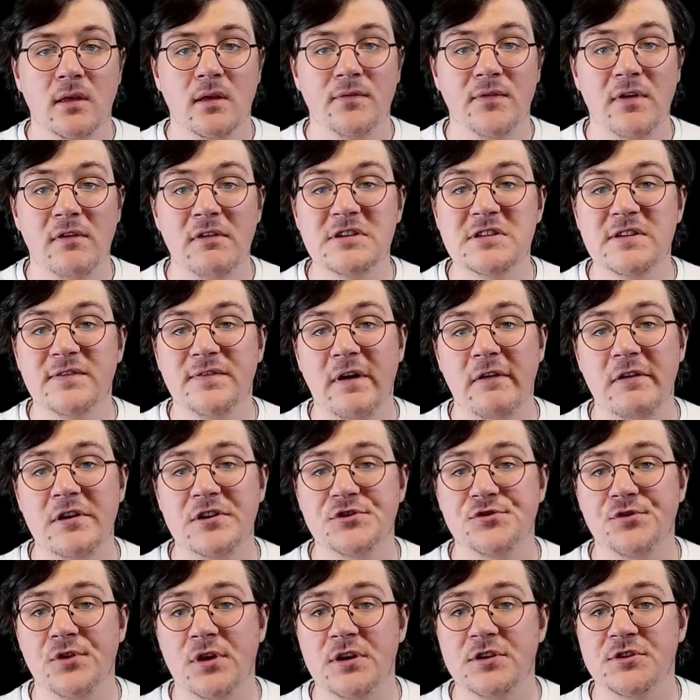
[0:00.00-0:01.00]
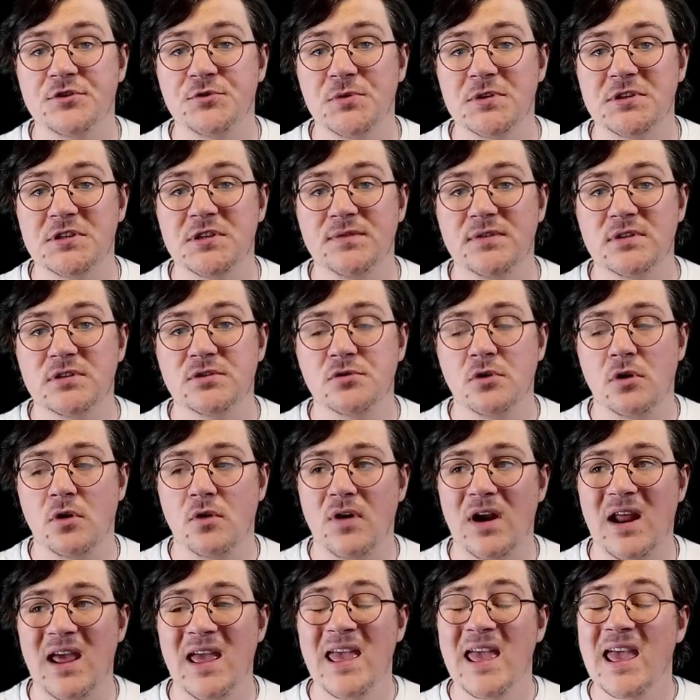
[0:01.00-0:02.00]
There is a very strange twist to this
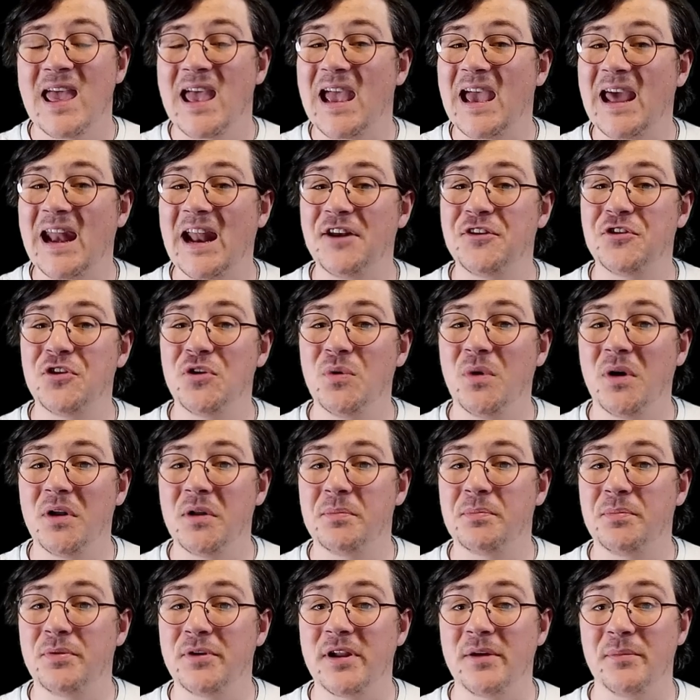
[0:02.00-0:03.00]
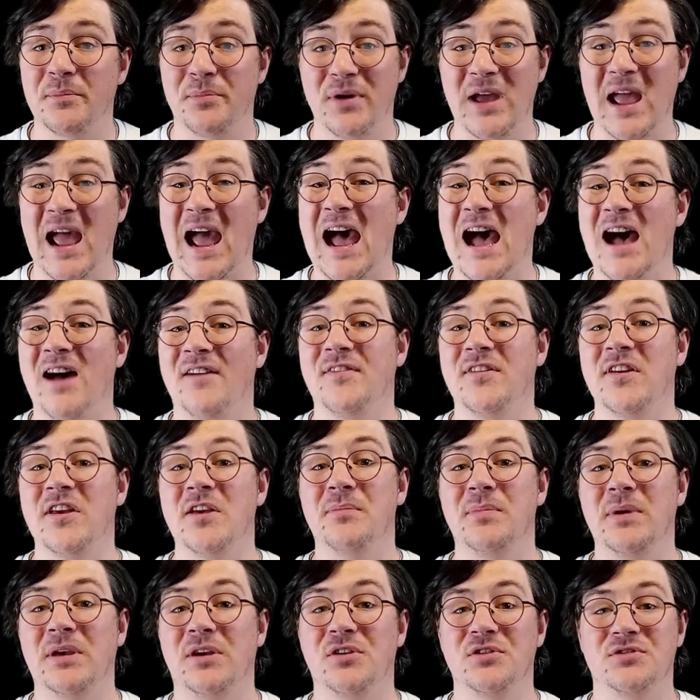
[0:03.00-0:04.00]
story, And I do want to put it out there
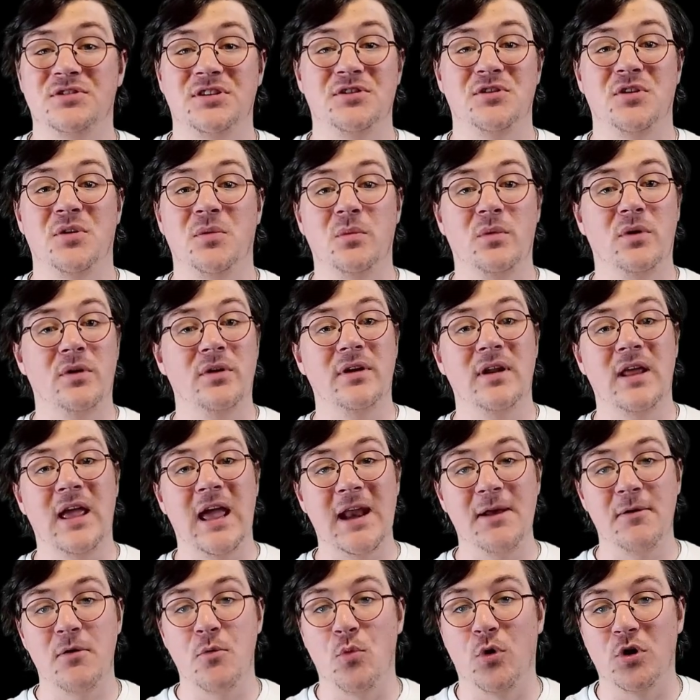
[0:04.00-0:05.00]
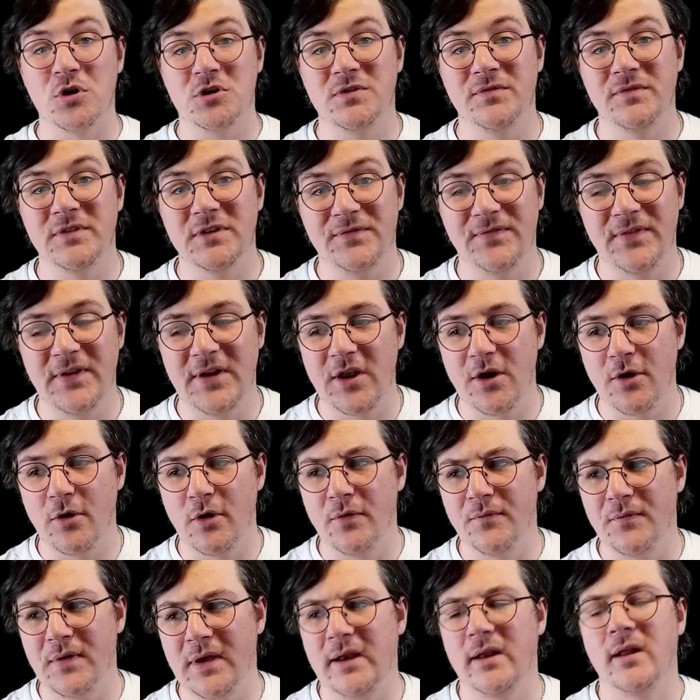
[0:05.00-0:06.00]
because I don't want anyone watching this video
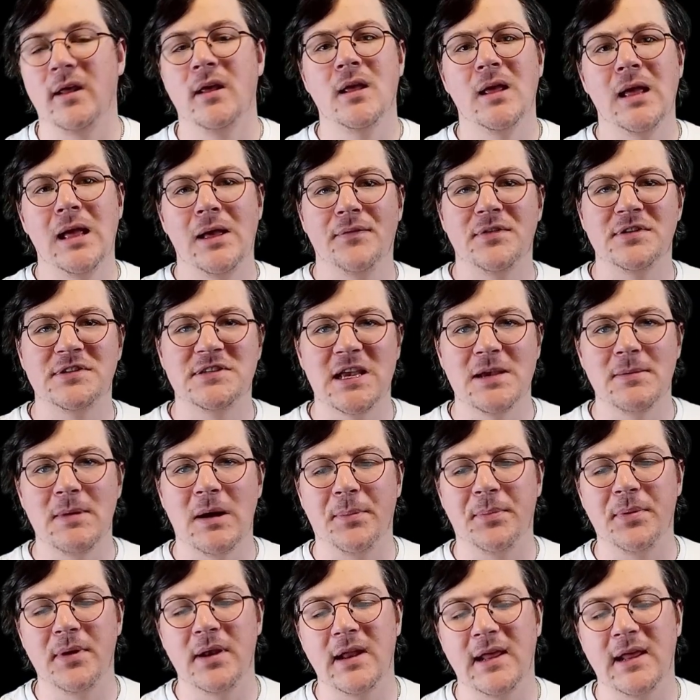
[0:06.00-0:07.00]
and then the same happening